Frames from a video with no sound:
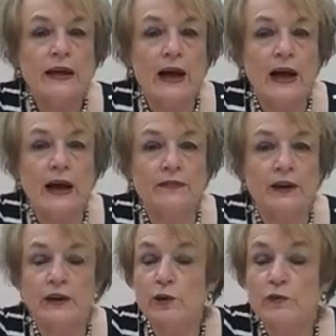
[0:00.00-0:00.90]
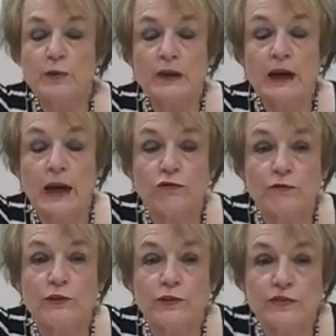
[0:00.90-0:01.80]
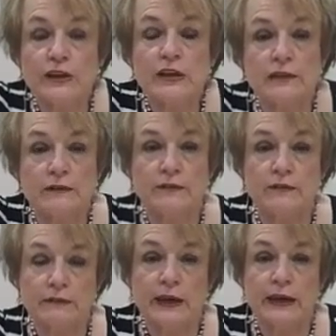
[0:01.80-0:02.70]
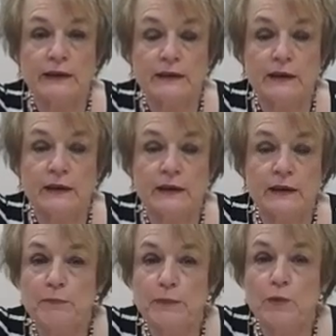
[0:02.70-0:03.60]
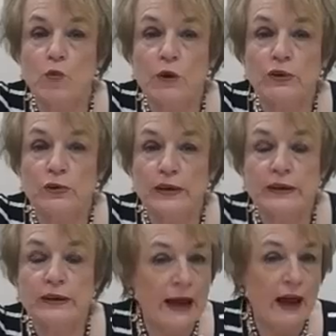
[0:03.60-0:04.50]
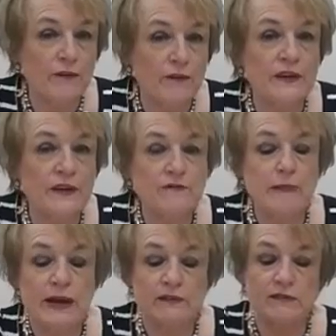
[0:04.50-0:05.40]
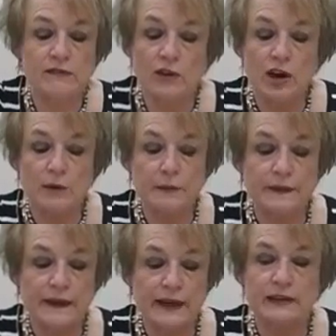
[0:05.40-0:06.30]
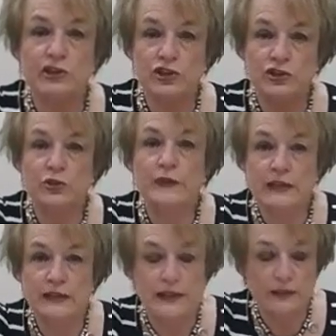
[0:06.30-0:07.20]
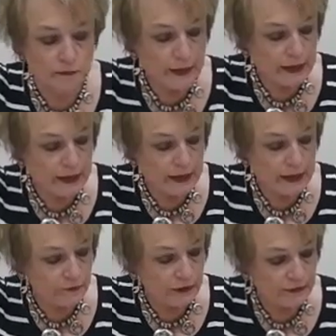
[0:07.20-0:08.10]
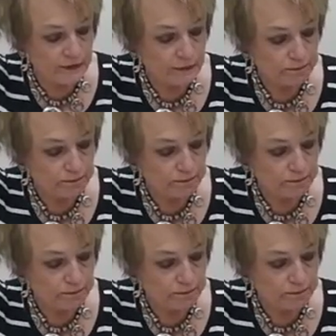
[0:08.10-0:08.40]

I know there's been controversy and some people wondering how effective masks are, but that does show that it does make a difference.